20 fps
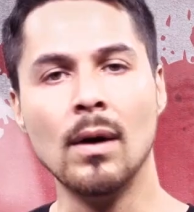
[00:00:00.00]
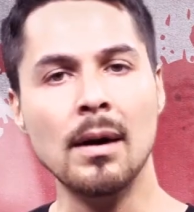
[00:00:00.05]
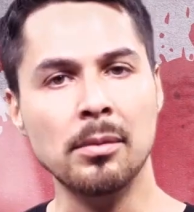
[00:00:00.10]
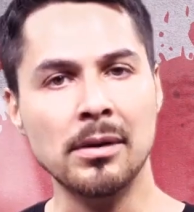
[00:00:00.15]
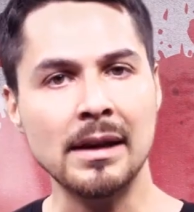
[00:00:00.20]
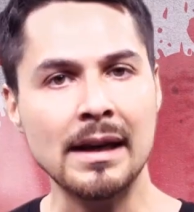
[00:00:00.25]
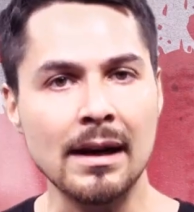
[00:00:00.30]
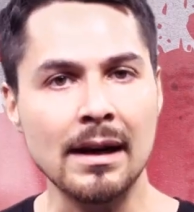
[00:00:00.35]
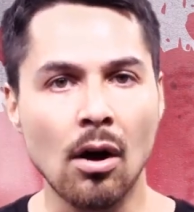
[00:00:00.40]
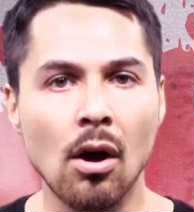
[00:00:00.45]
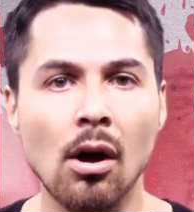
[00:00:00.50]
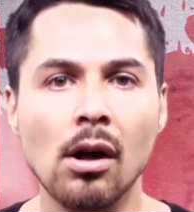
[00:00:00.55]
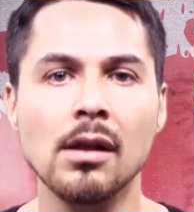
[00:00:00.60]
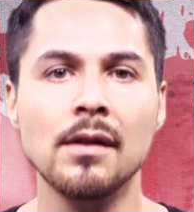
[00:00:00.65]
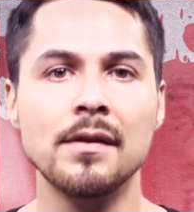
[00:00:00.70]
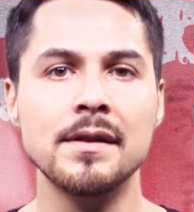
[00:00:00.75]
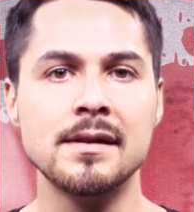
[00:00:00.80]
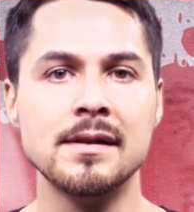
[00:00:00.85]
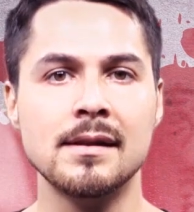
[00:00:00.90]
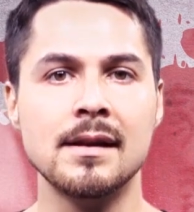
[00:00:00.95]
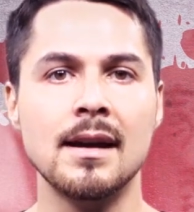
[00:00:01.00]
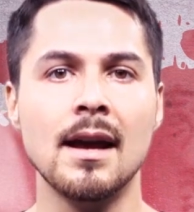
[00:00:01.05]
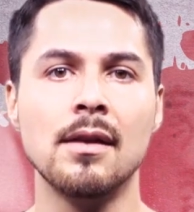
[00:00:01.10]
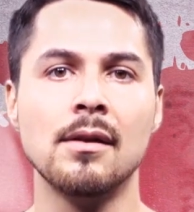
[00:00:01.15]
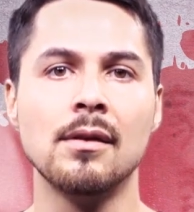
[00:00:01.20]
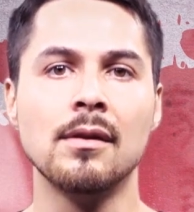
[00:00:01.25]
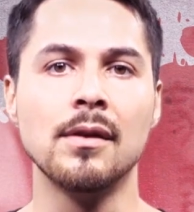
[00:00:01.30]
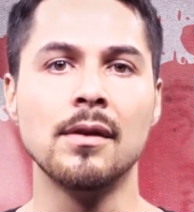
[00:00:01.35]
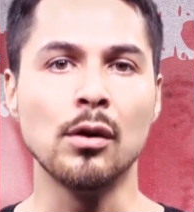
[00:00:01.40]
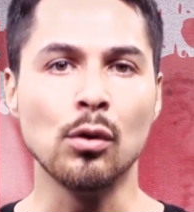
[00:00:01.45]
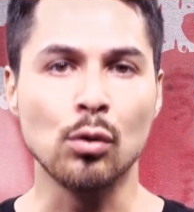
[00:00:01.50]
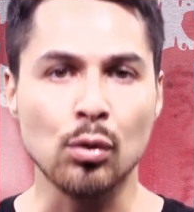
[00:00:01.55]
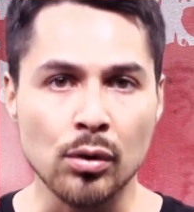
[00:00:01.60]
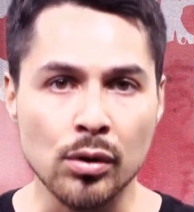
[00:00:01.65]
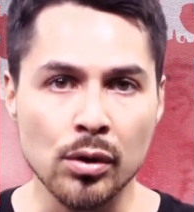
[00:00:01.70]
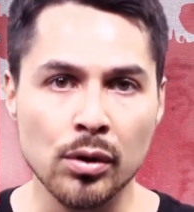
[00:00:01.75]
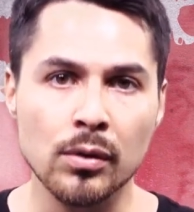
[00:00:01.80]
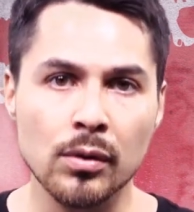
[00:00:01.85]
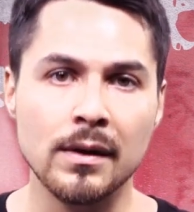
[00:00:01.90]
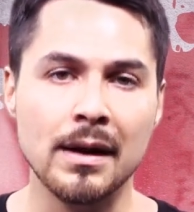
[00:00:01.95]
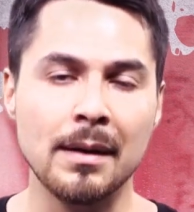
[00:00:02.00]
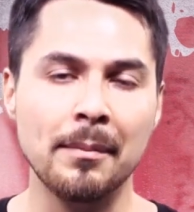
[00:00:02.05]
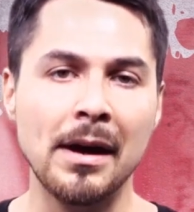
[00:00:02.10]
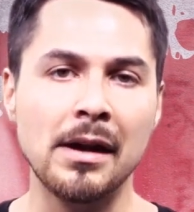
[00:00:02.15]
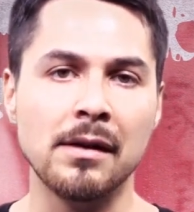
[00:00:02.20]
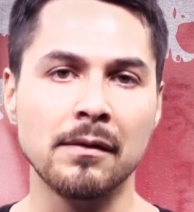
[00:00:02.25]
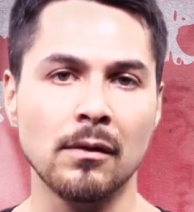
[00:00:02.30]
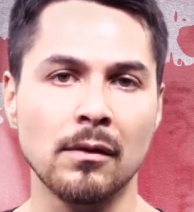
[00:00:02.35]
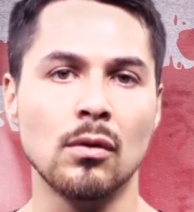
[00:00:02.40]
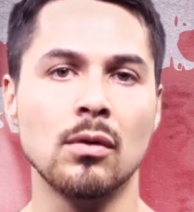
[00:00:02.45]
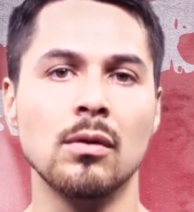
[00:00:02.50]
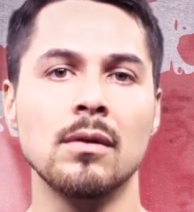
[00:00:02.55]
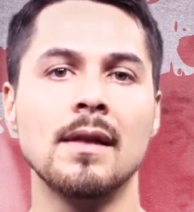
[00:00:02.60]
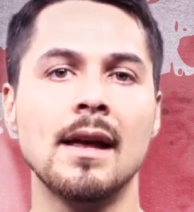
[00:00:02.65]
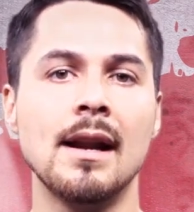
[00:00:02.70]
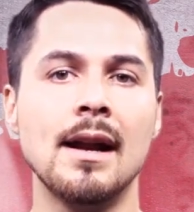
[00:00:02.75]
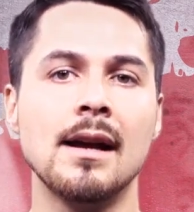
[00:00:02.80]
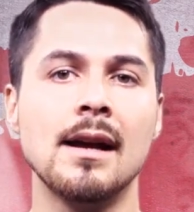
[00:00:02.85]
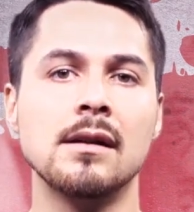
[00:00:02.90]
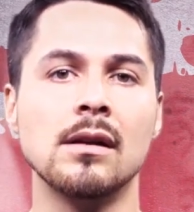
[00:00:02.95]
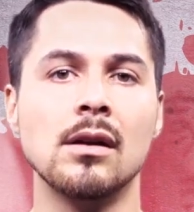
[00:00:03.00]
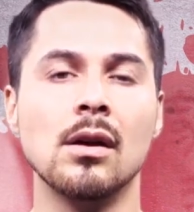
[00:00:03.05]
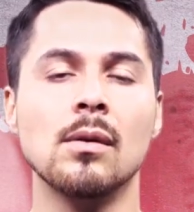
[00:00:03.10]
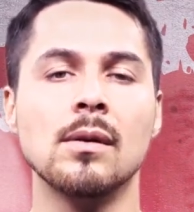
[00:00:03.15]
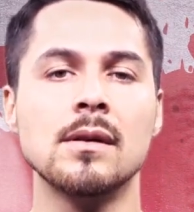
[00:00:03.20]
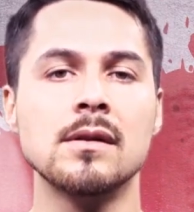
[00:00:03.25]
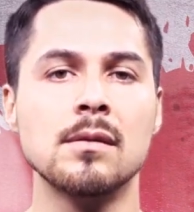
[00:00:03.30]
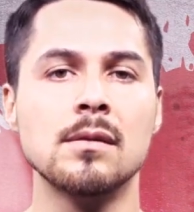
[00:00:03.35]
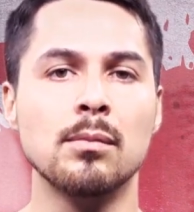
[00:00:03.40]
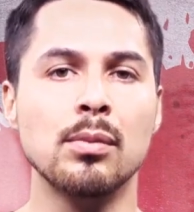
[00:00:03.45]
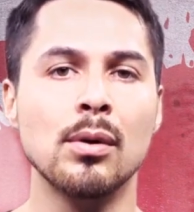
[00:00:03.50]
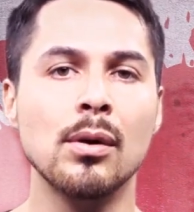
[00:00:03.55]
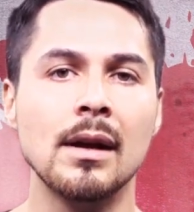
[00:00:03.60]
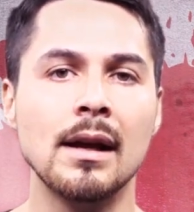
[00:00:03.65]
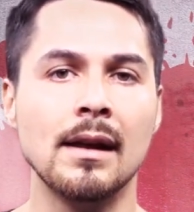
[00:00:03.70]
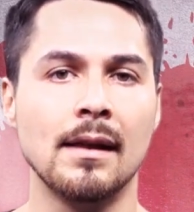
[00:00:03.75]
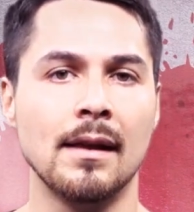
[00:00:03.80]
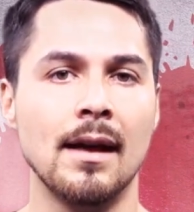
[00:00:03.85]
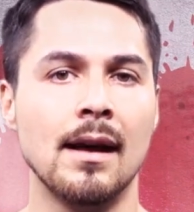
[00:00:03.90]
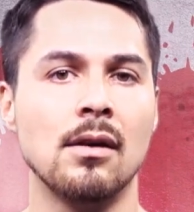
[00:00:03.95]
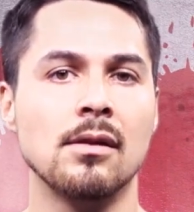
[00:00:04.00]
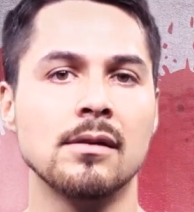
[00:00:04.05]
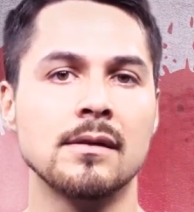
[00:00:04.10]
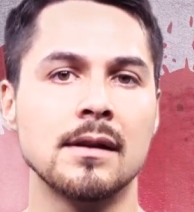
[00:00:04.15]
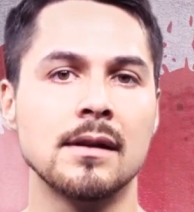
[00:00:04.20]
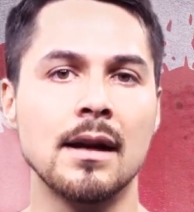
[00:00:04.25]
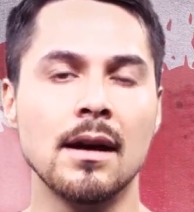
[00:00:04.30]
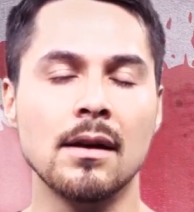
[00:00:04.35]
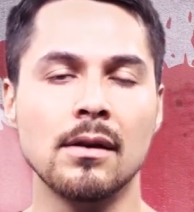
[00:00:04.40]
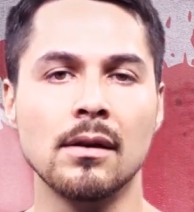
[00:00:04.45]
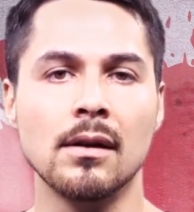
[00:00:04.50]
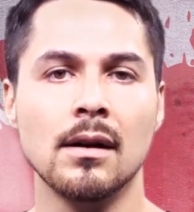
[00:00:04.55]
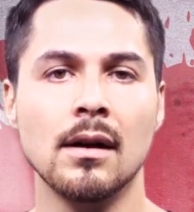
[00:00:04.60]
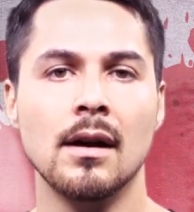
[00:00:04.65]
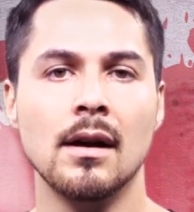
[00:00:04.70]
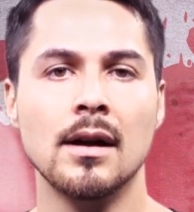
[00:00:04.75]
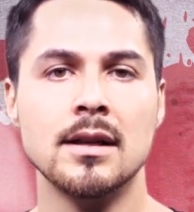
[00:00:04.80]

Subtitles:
were able to get all of this together, the crew, the amount of crew that had to go into putting that all together.